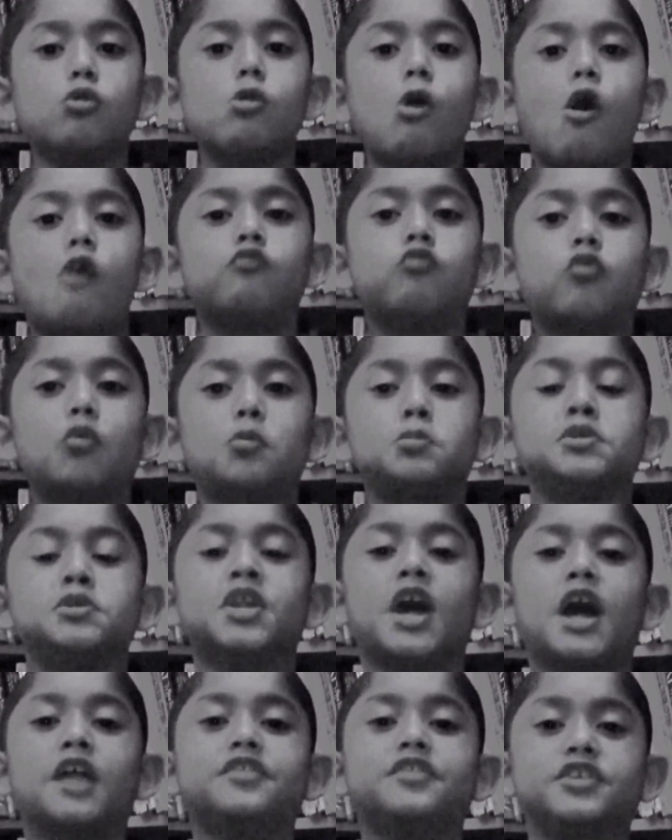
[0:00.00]
the role
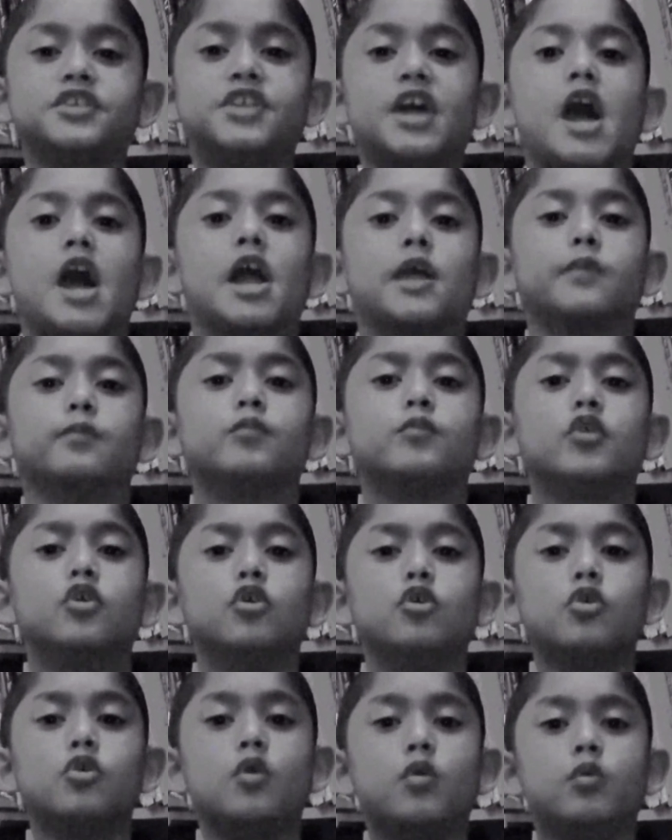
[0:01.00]
of women at the
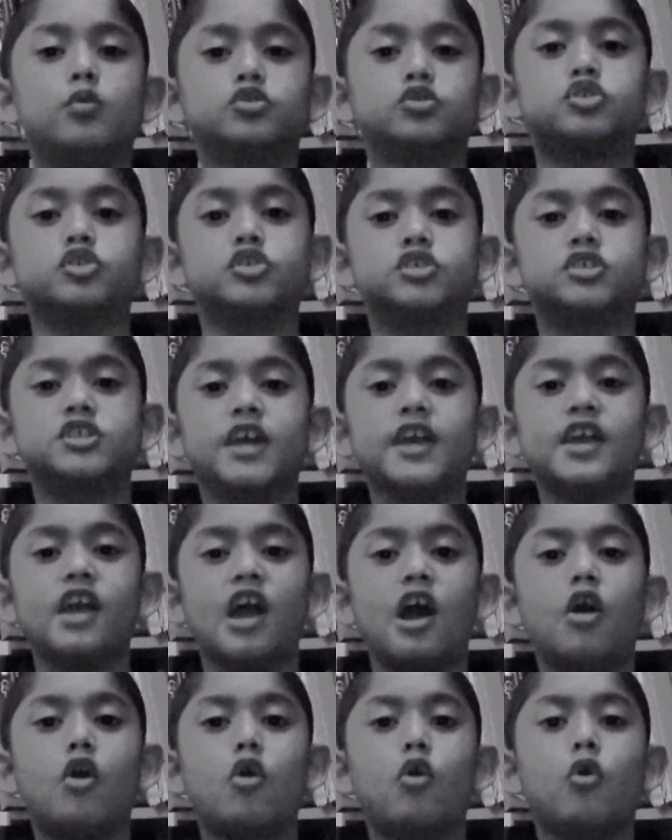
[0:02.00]
time was to
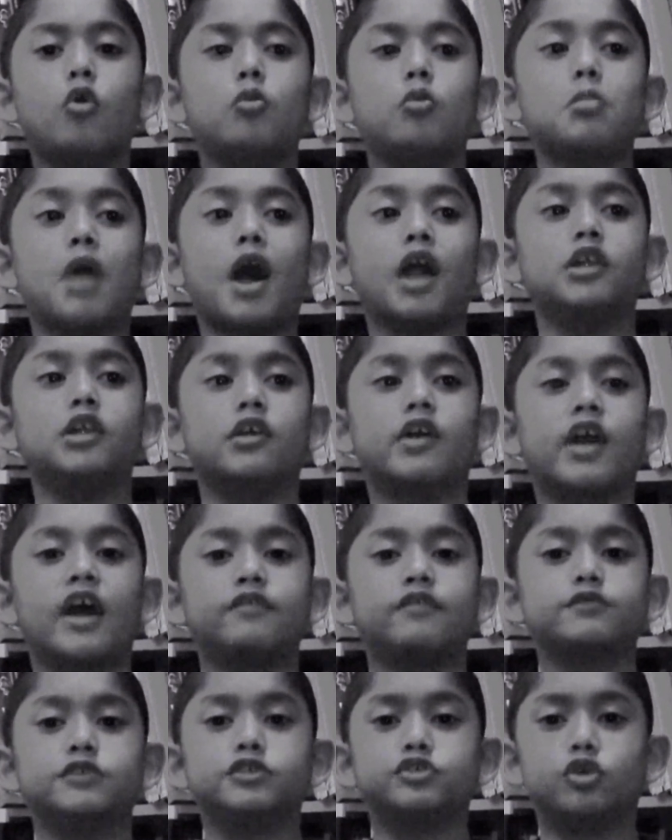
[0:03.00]
stay at home
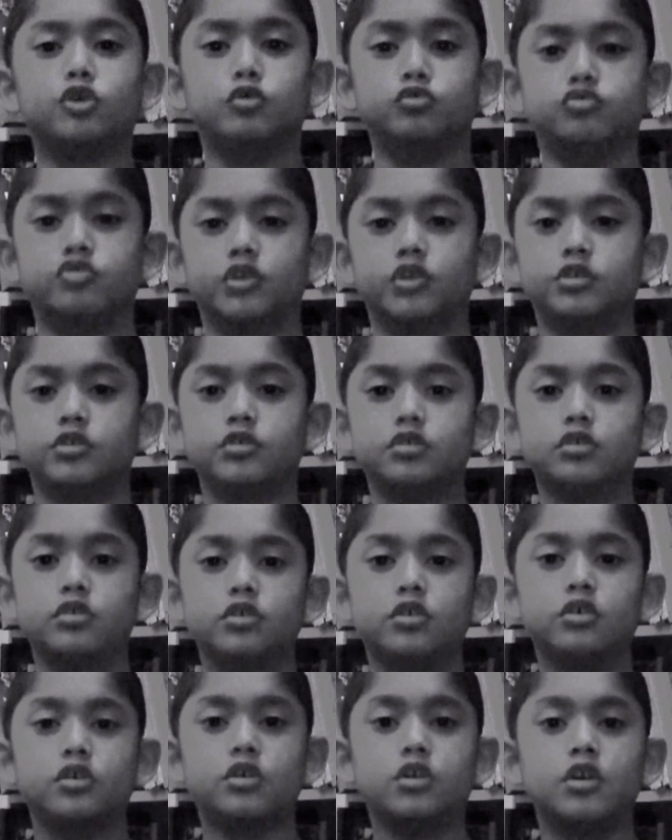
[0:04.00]
and look after
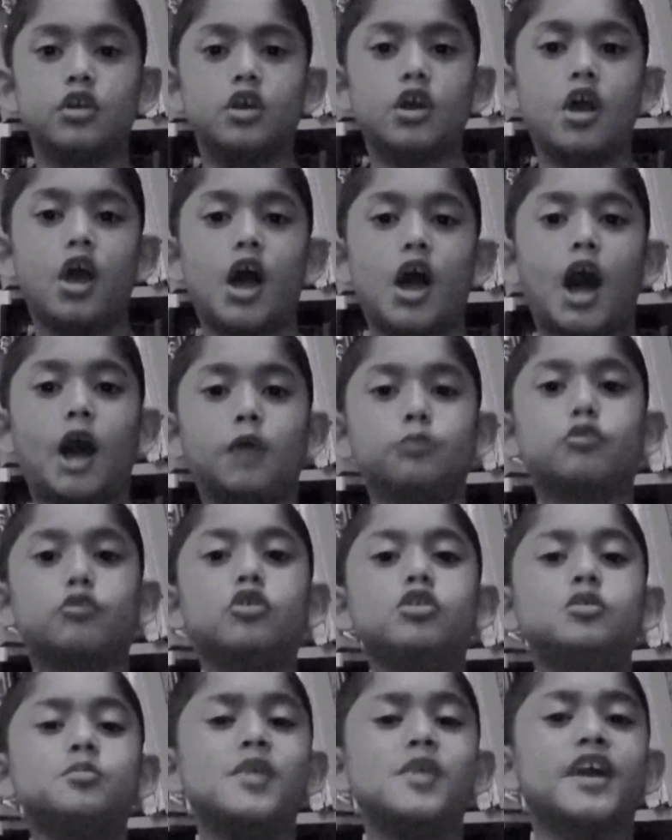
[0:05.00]
children.
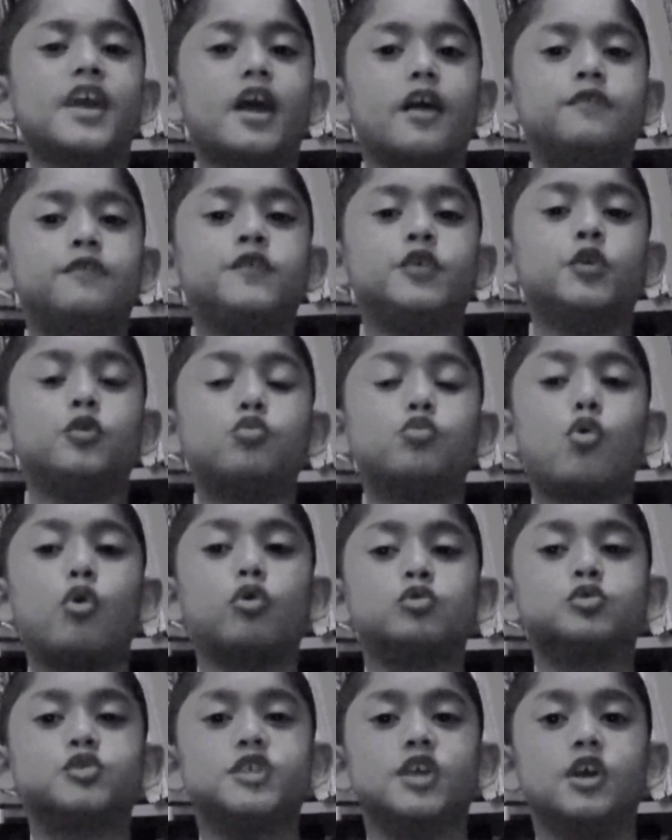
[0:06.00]
I'm going to make a
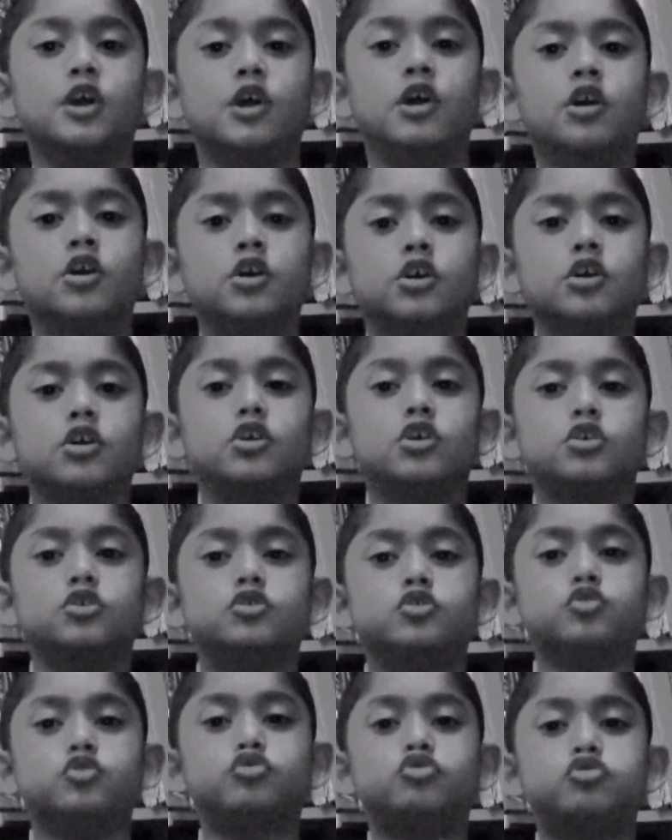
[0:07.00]
few quotes here
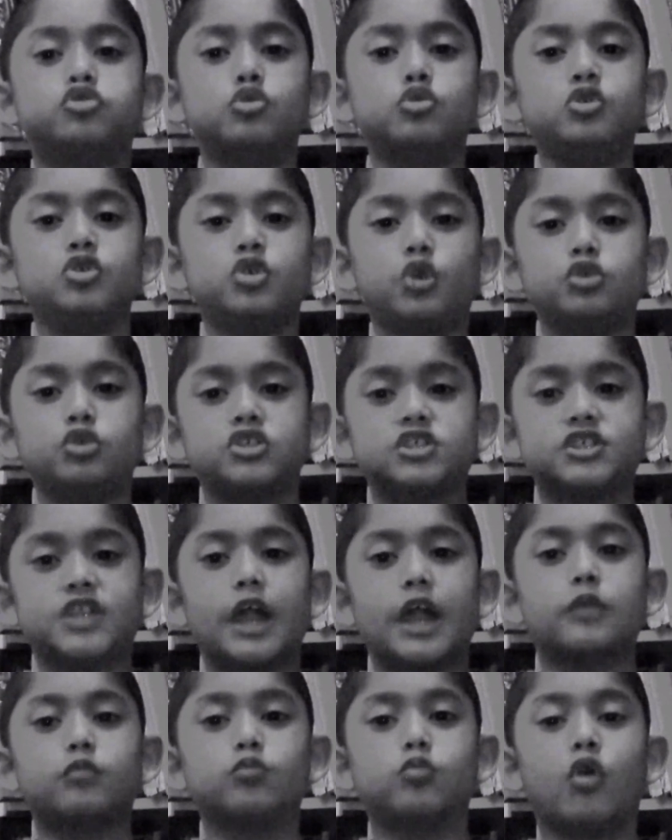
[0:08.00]
to
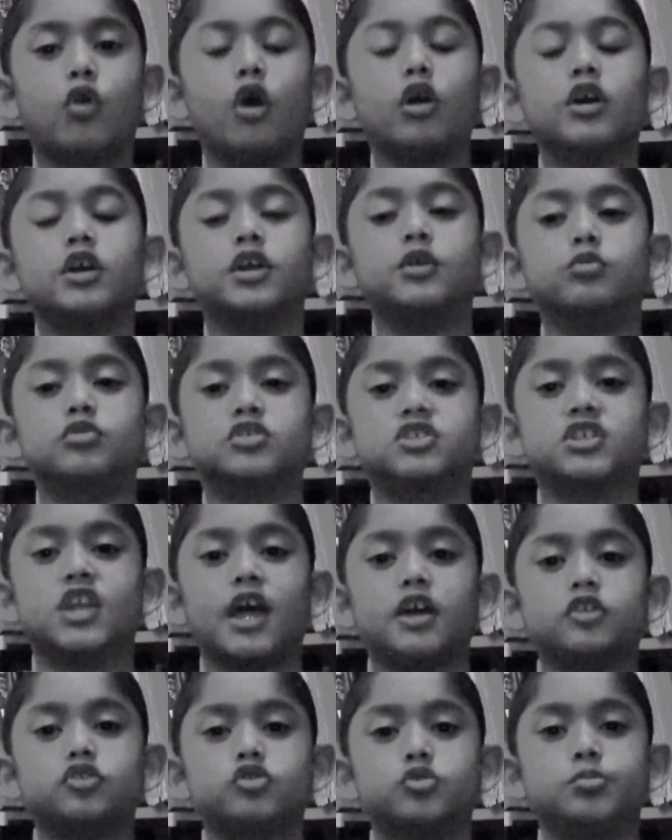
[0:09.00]
truly understand what
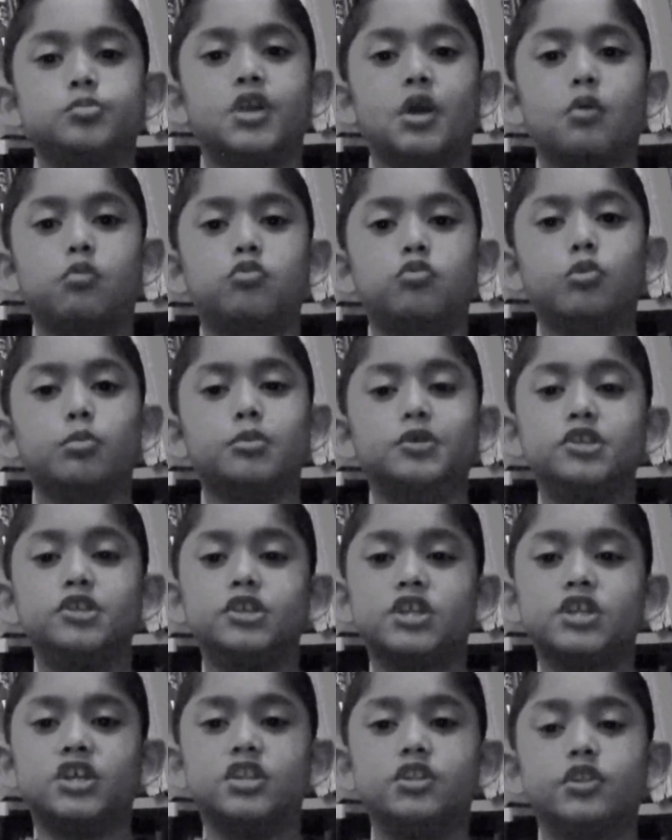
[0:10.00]
it was like to be a
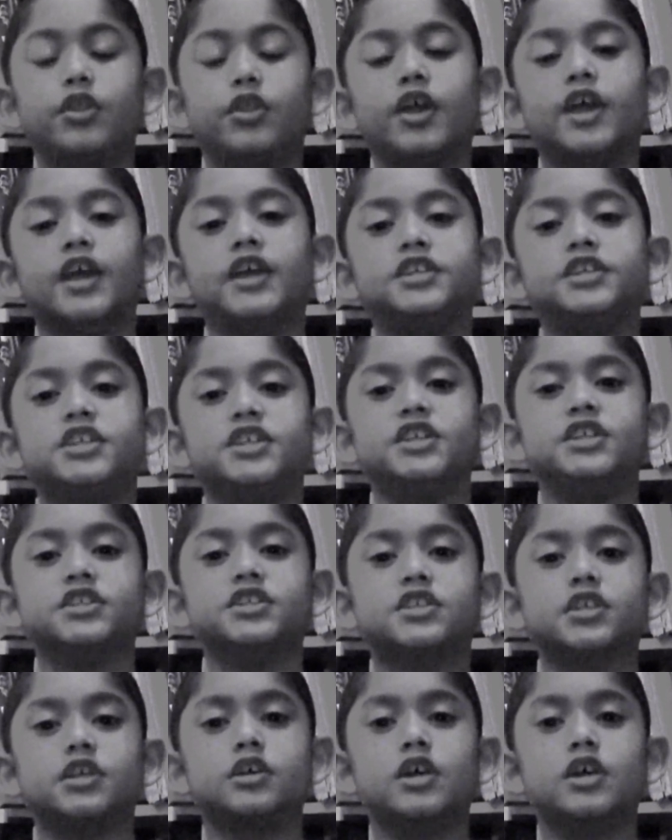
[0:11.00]
woman in the
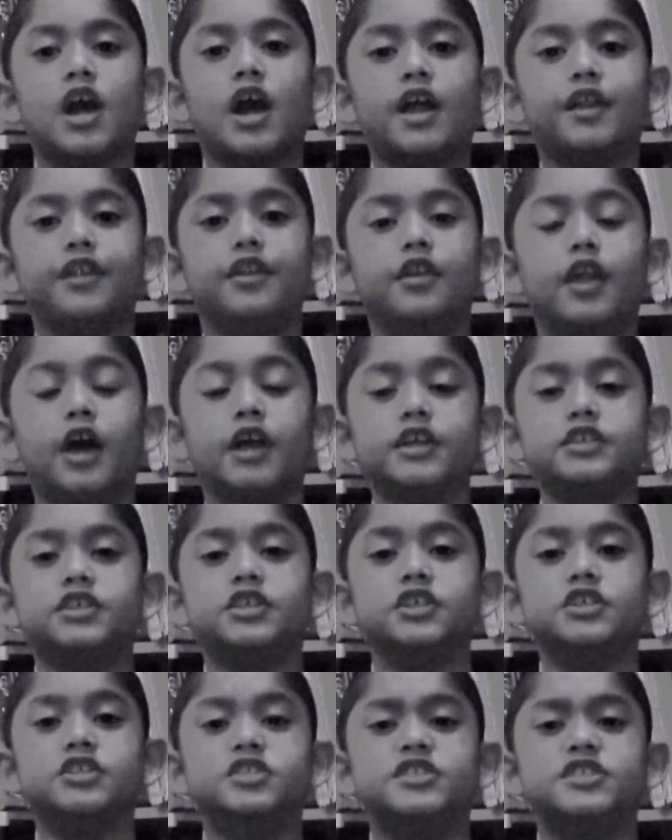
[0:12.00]
eighteenth
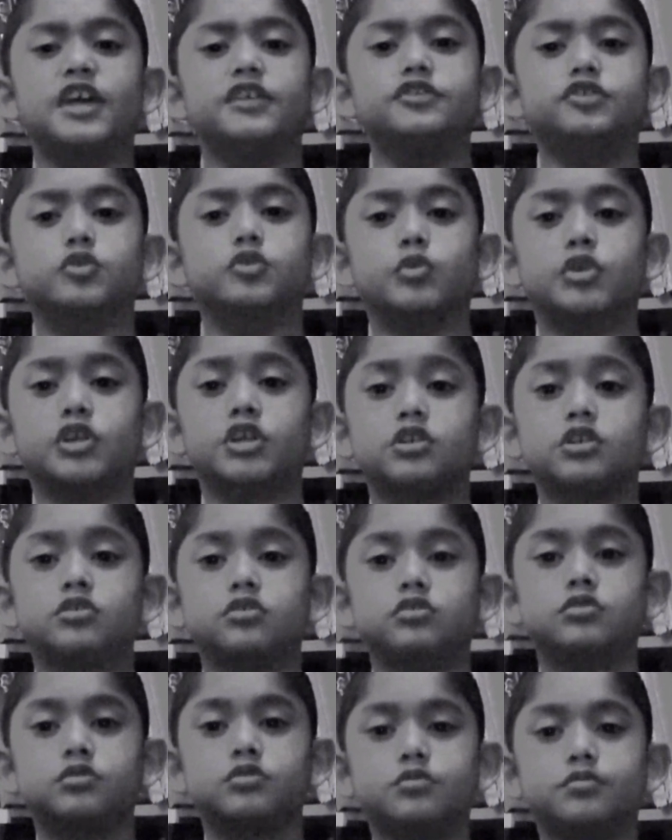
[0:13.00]
and nineteenth
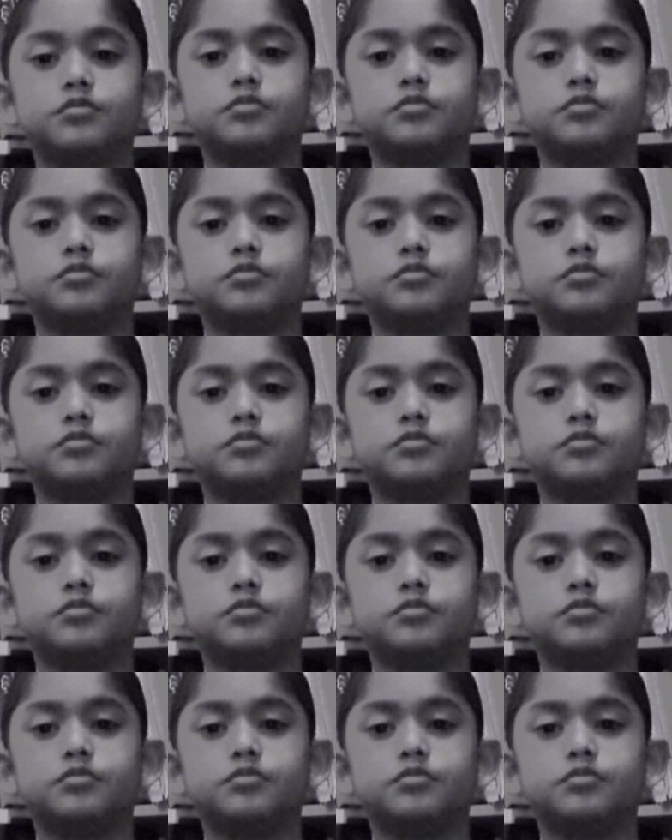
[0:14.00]
century.